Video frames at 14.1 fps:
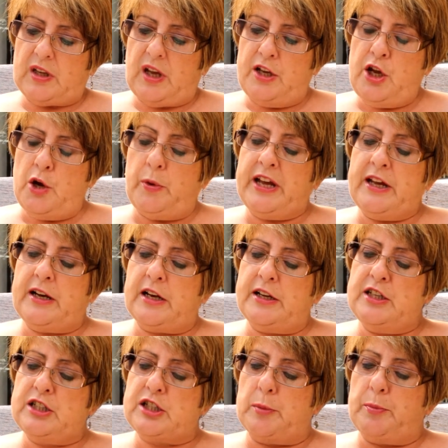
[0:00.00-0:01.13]
New
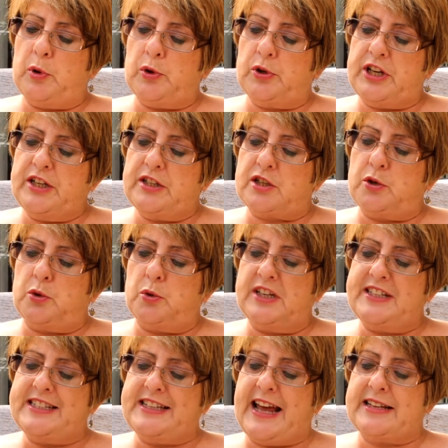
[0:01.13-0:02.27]
England boarding school, a
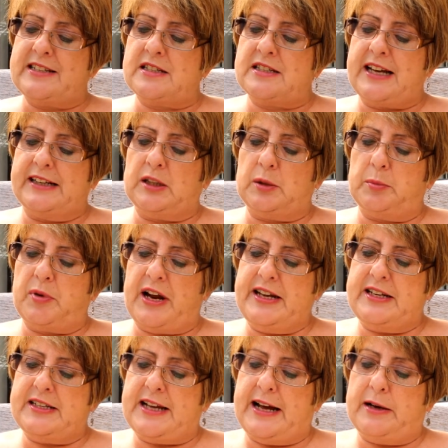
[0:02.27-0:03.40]
sex scandal
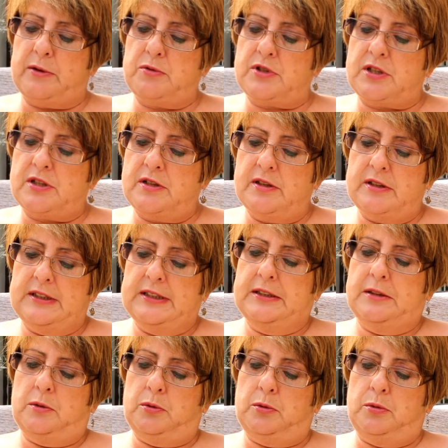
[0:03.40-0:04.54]
breaks out.
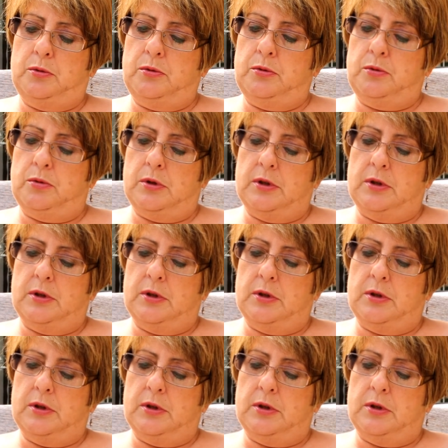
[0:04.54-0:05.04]
Ooh.